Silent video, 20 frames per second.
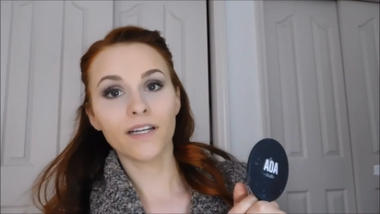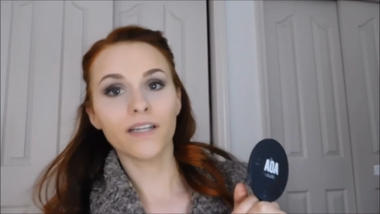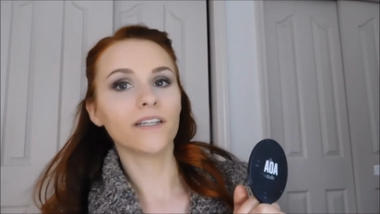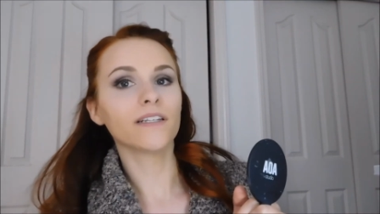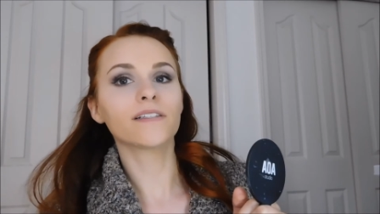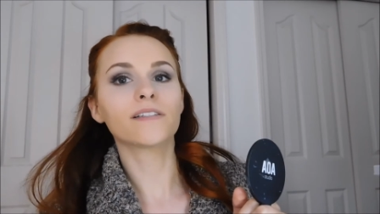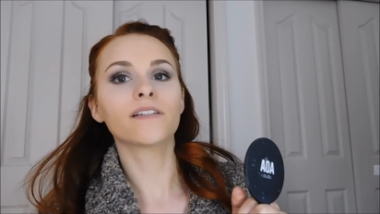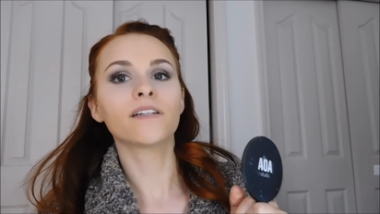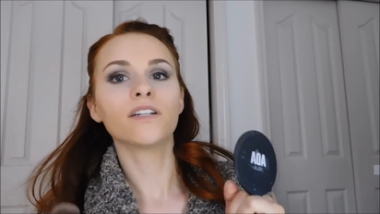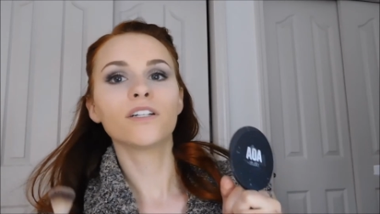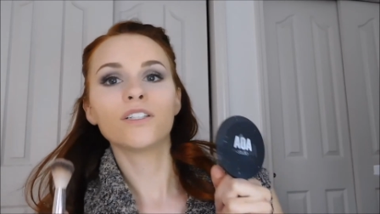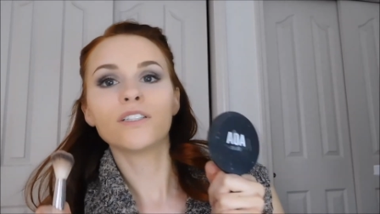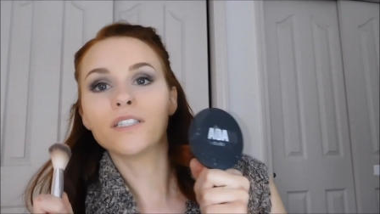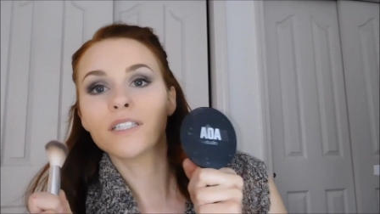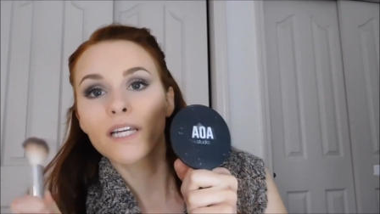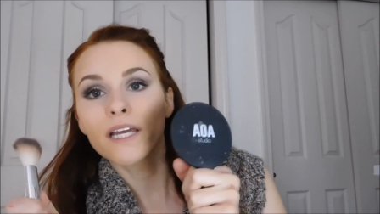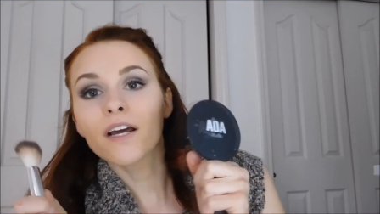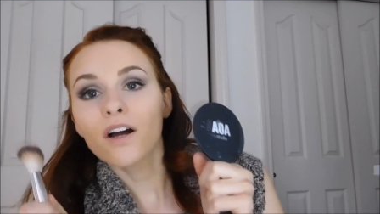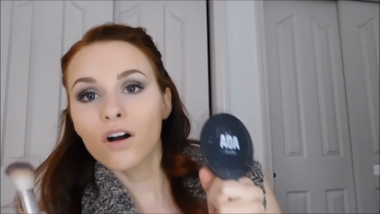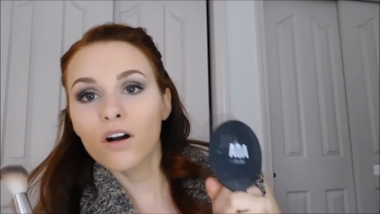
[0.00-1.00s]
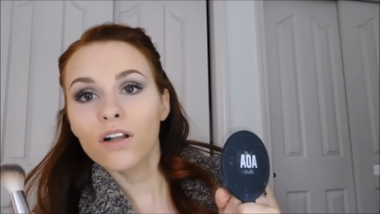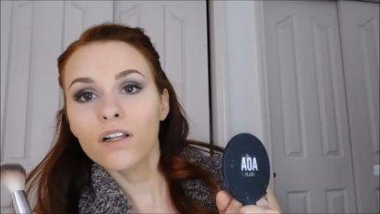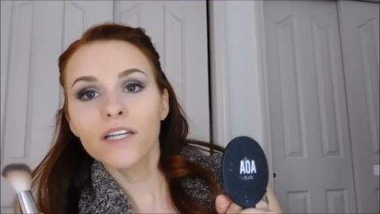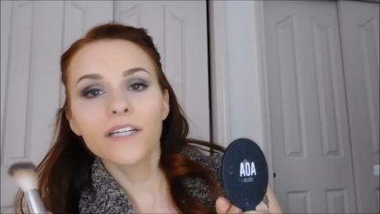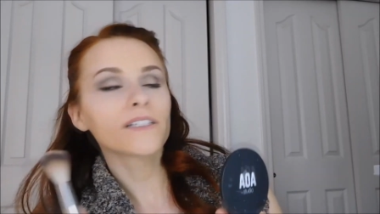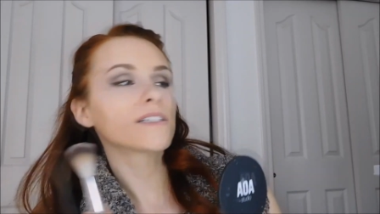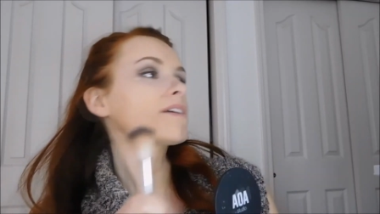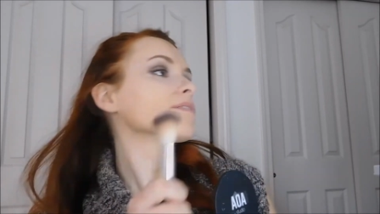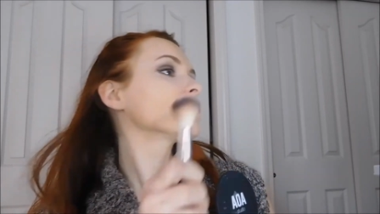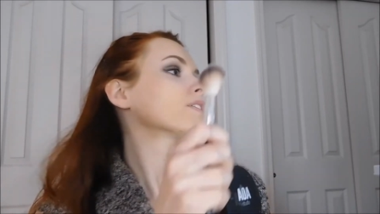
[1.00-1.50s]
is to get all
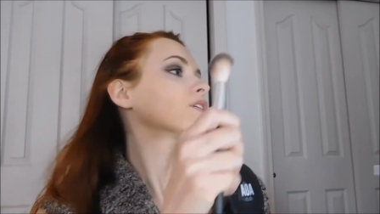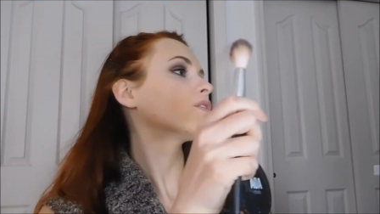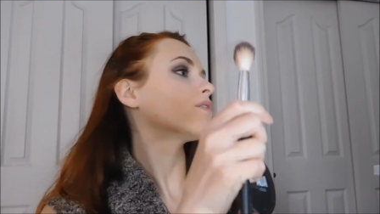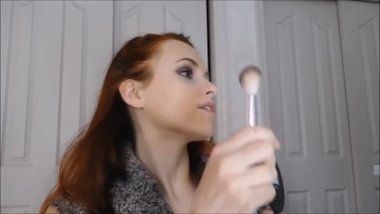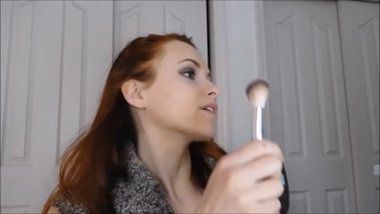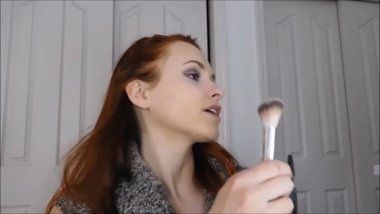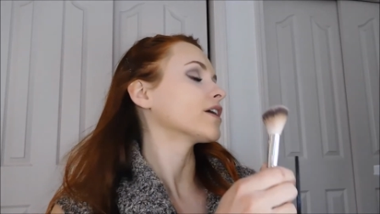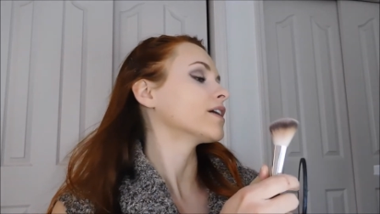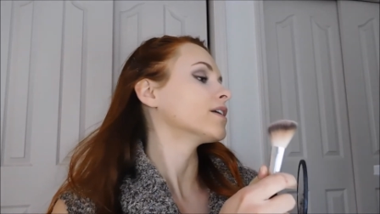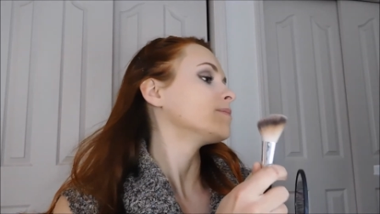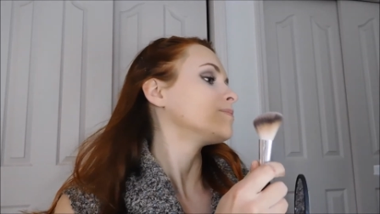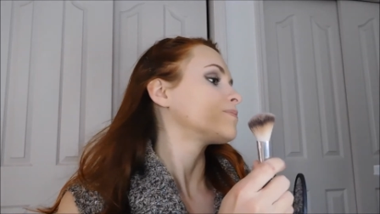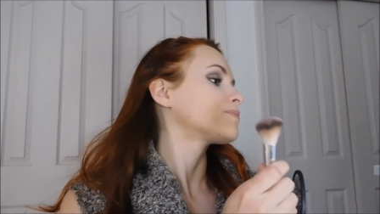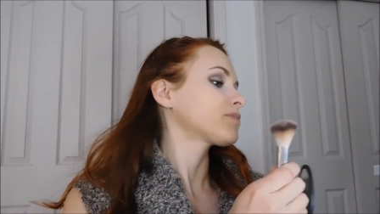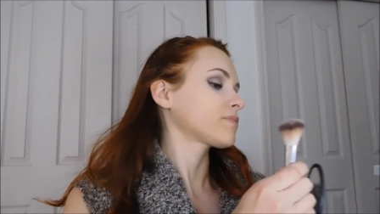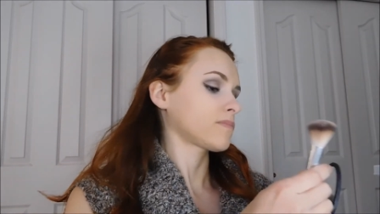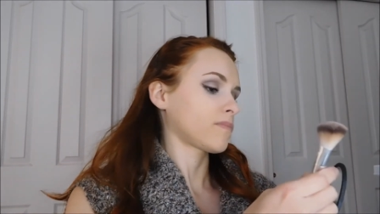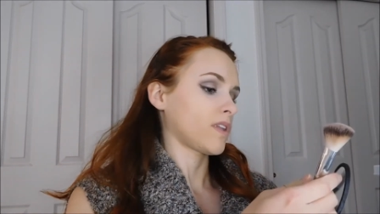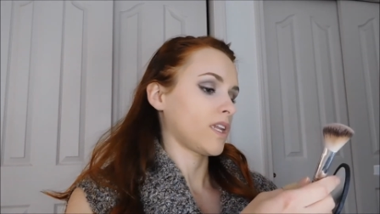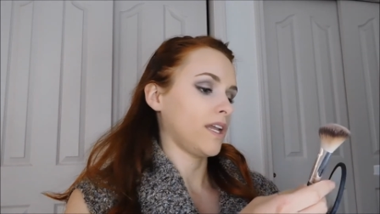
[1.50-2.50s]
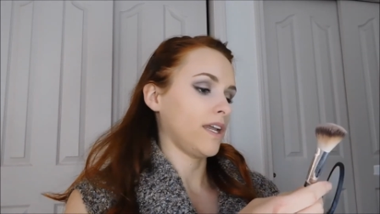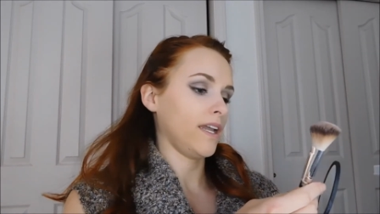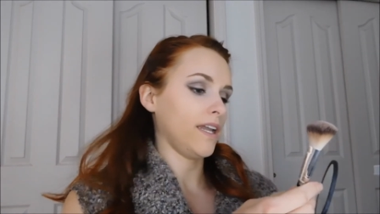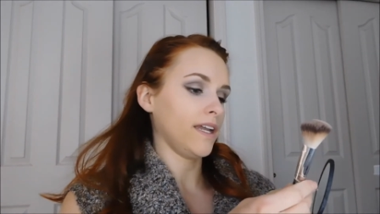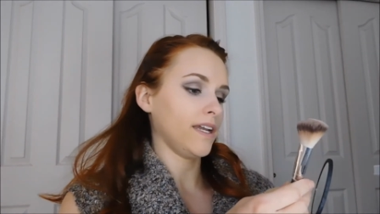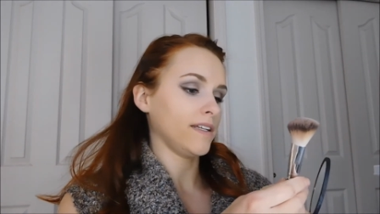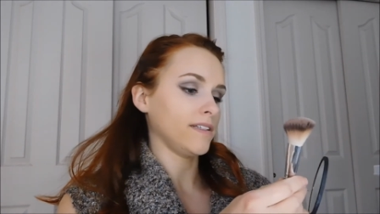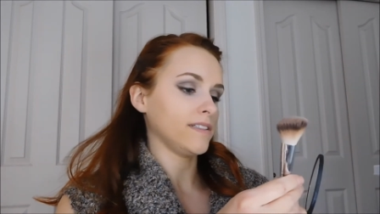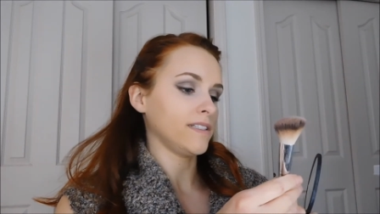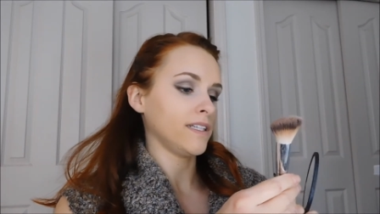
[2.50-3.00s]
A's every quarter,
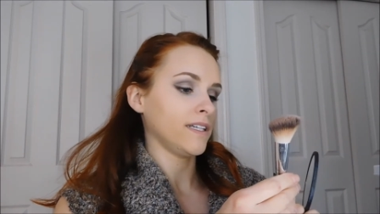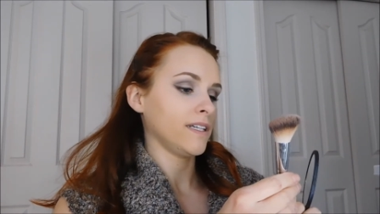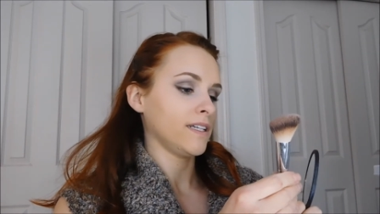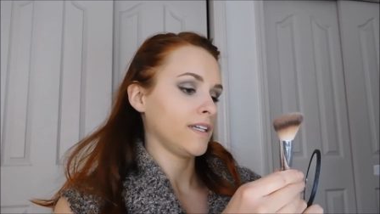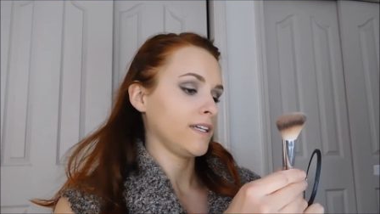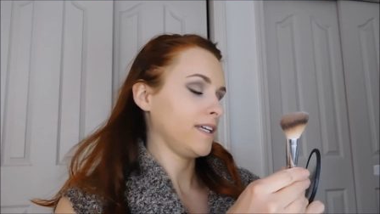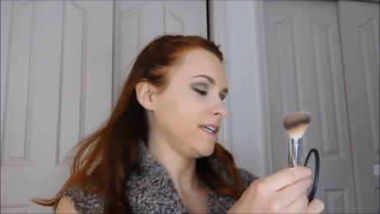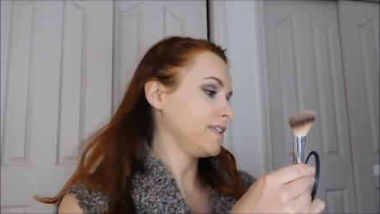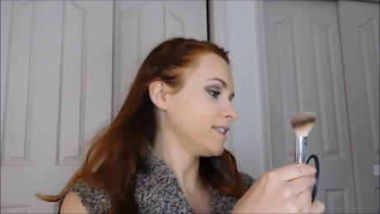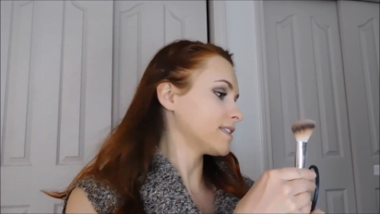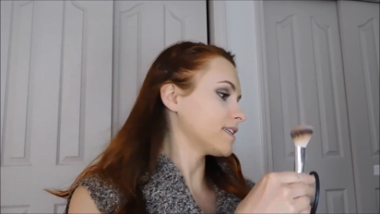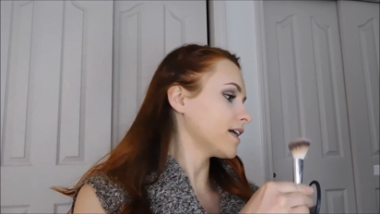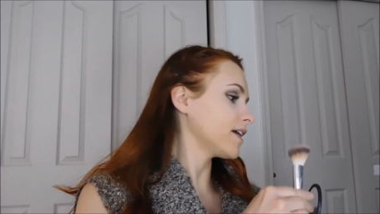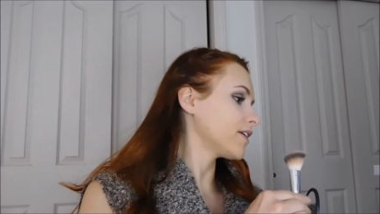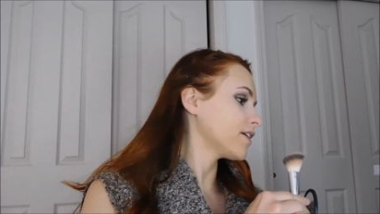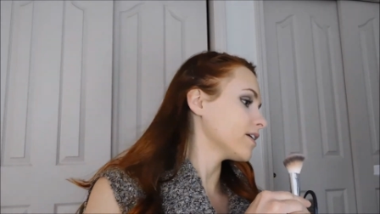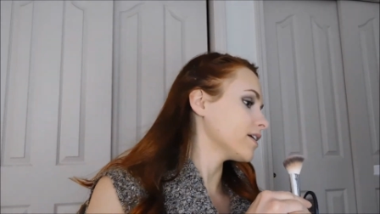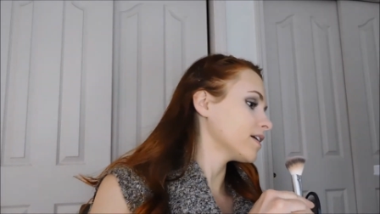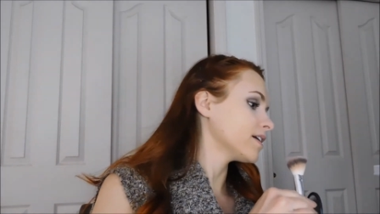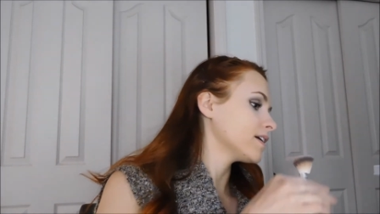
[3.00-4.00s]
and he said,